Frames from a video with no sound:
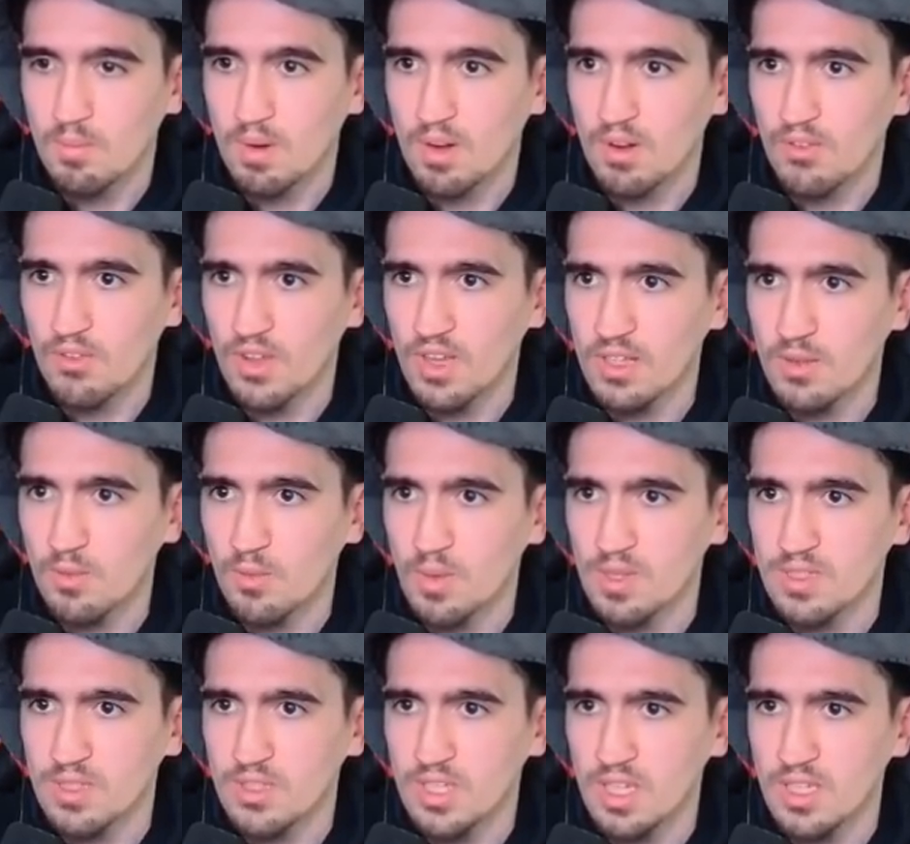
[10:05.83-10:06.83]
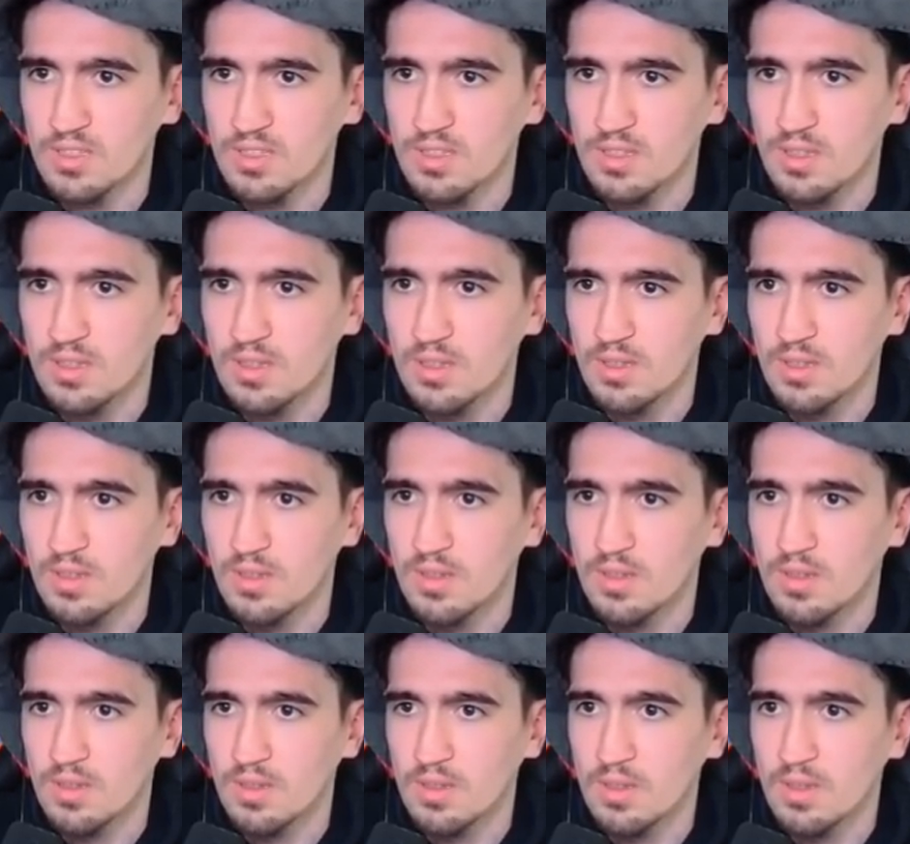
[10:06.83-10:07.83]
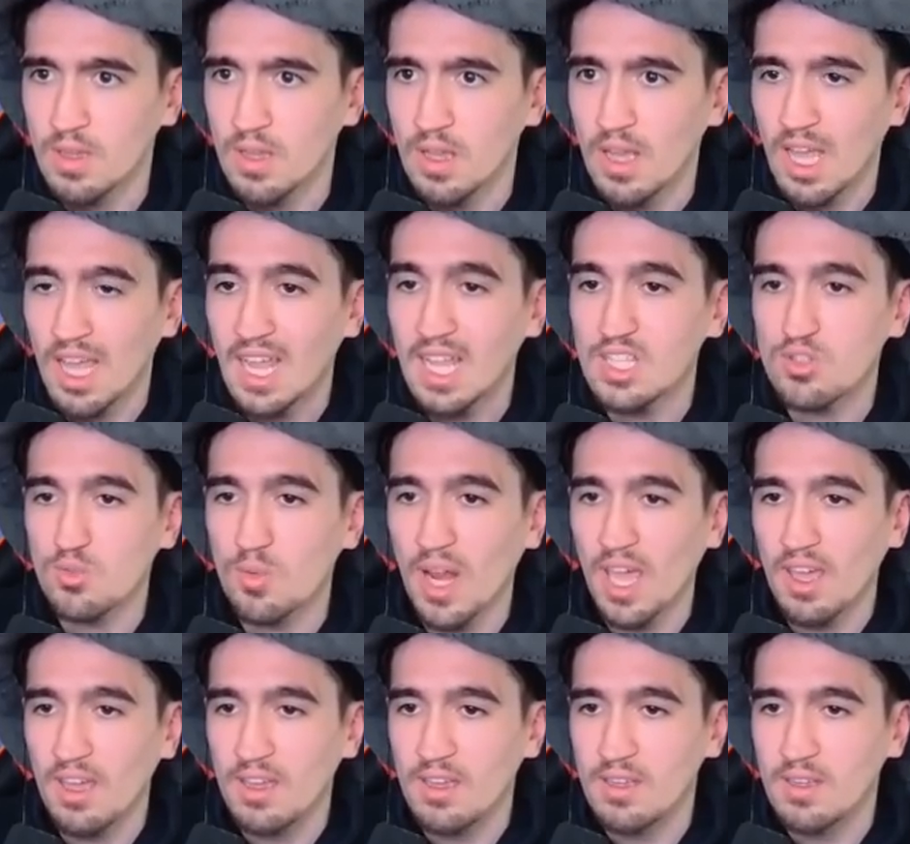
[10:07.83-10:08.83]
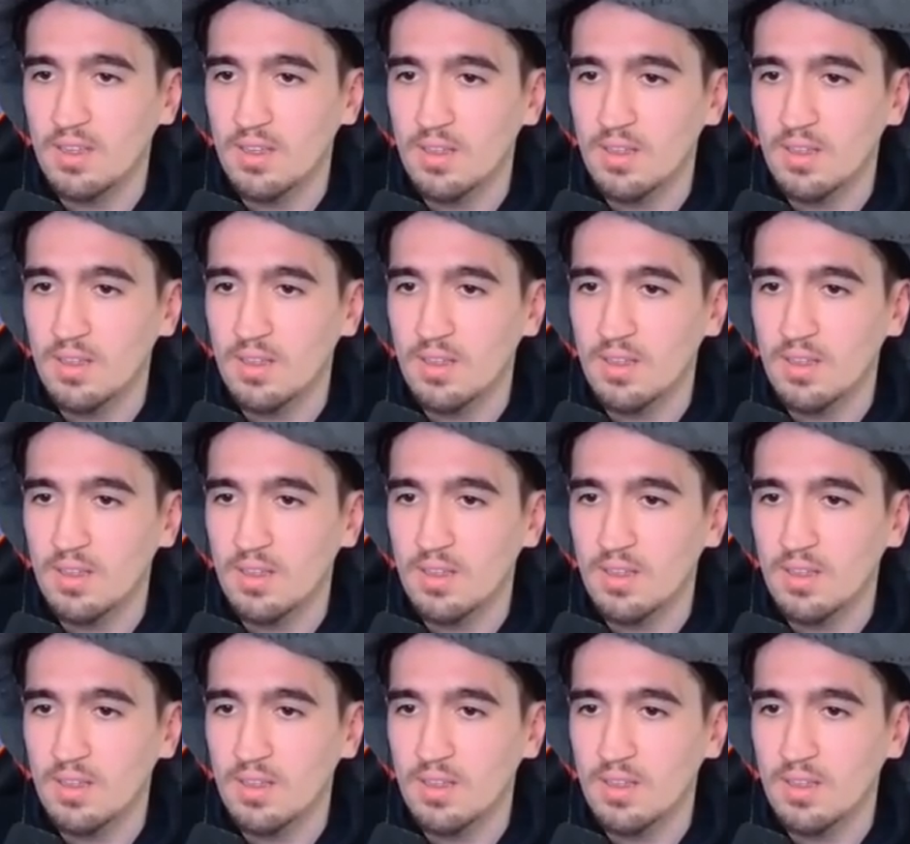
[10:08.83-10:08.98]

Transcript: Perfect. Where's the chest? It's rare.